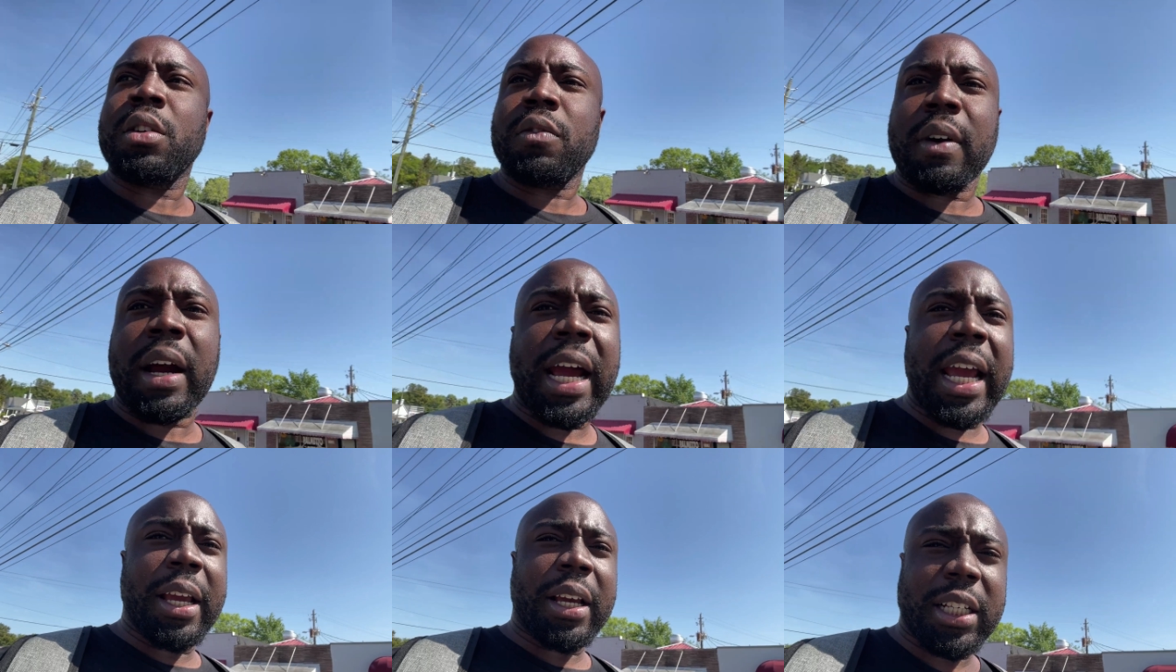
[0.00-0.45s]

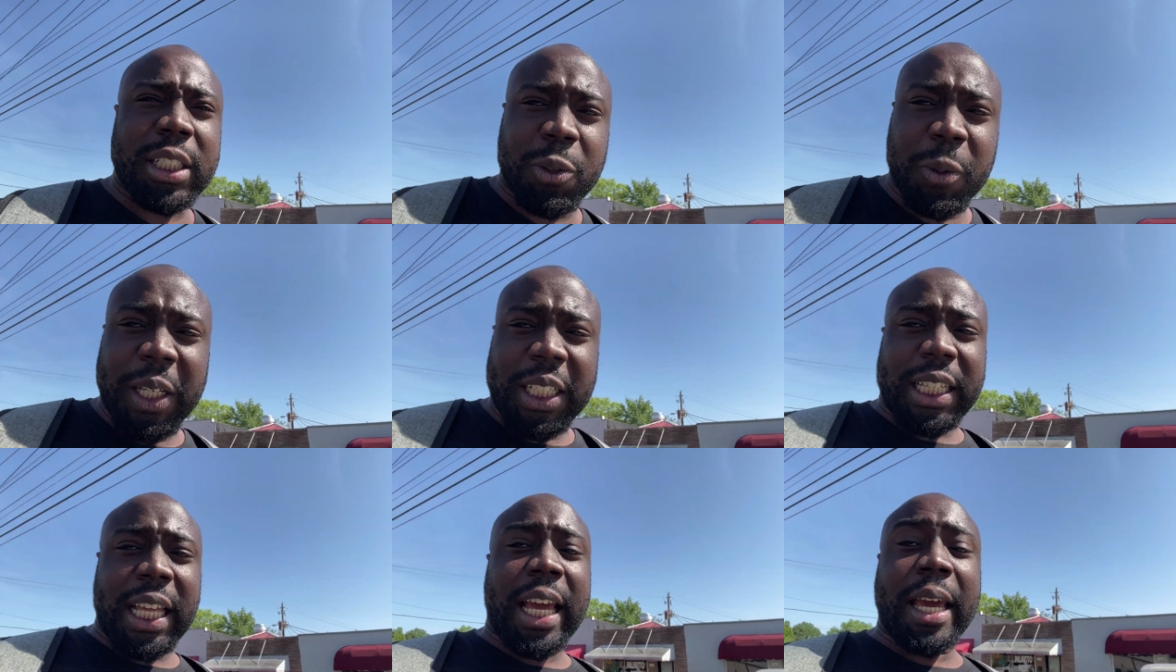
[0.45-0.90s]
Right? Because
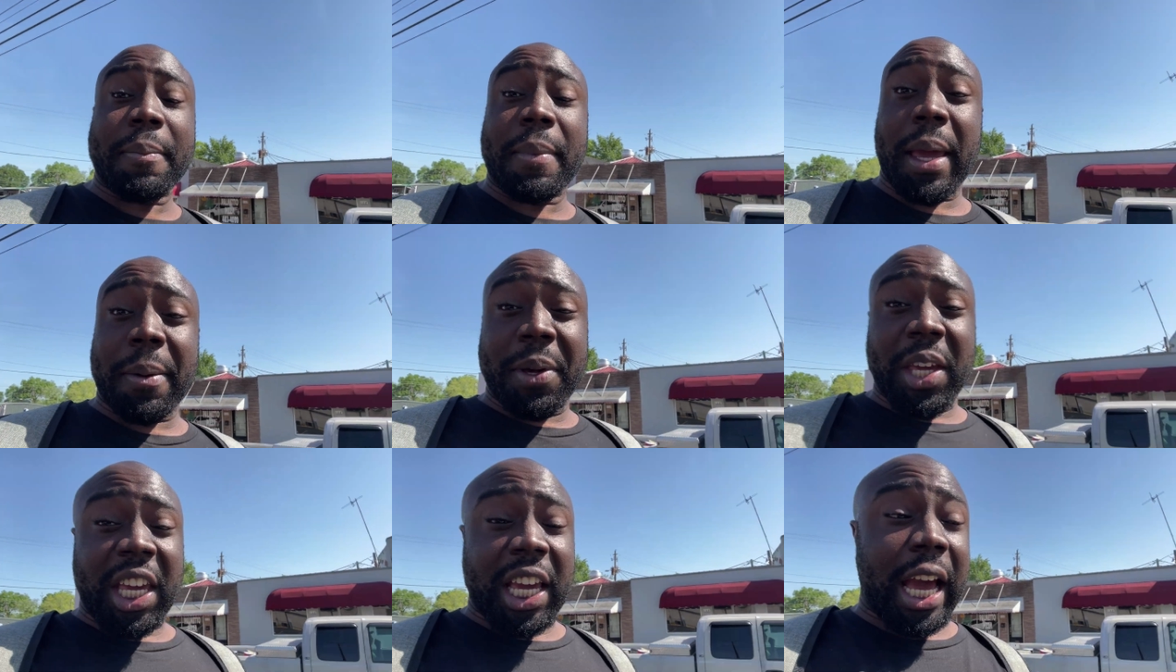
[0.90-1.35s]
we thinking
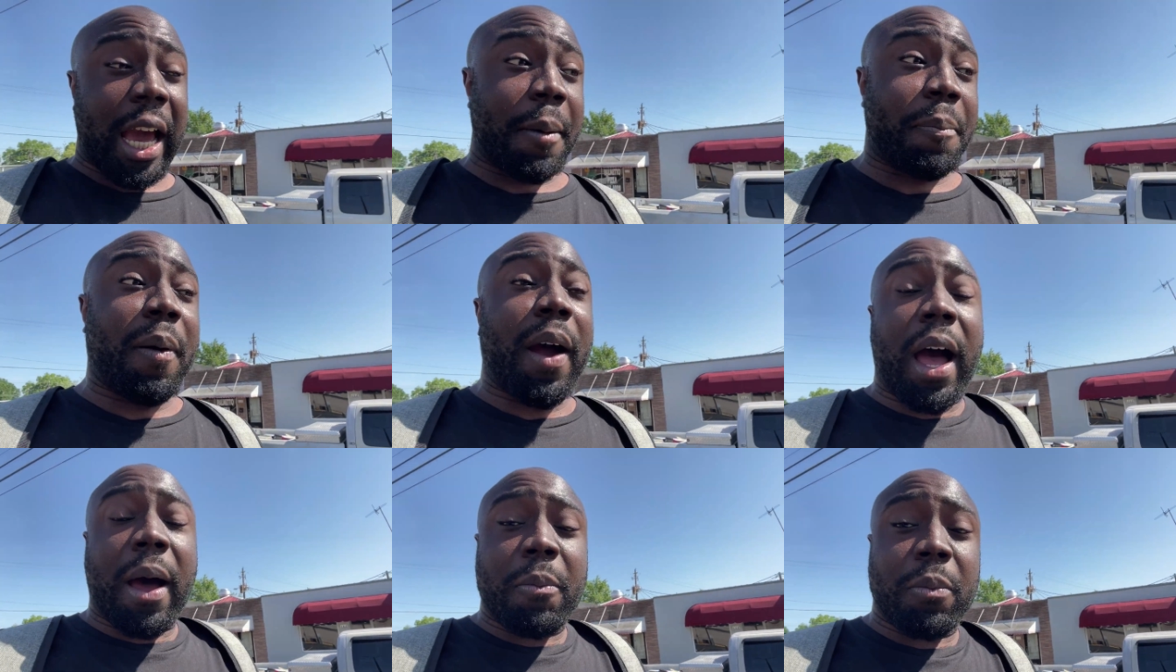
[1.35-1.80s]
maybe he got
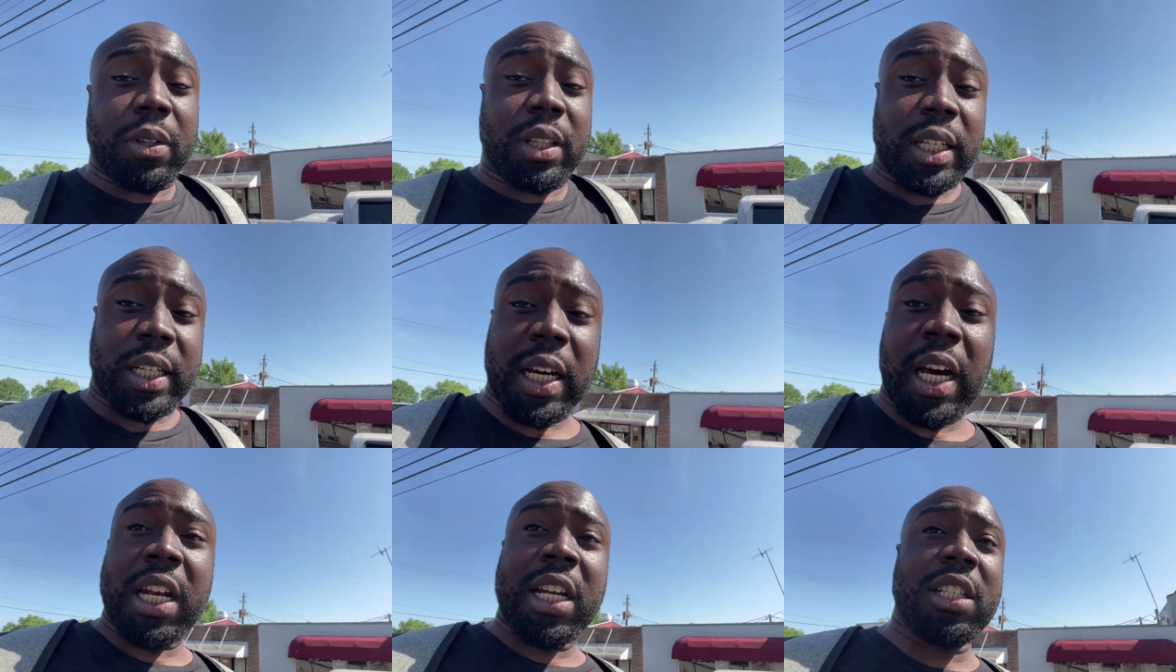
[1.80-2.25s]
a problem with the
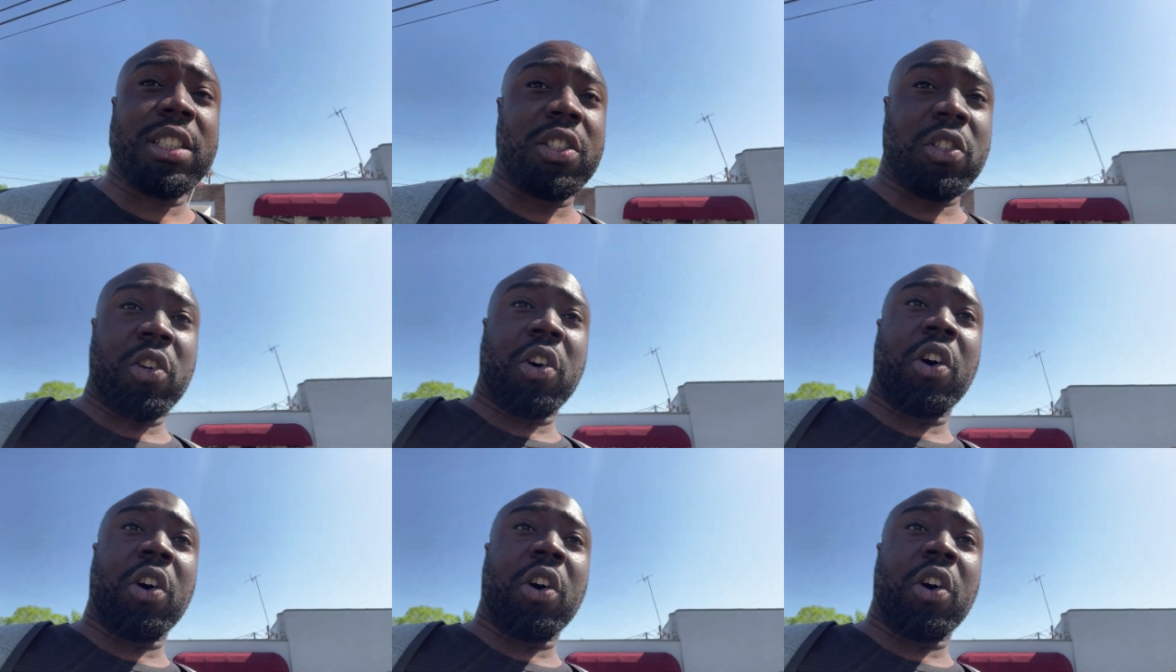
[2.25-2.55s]
gunners and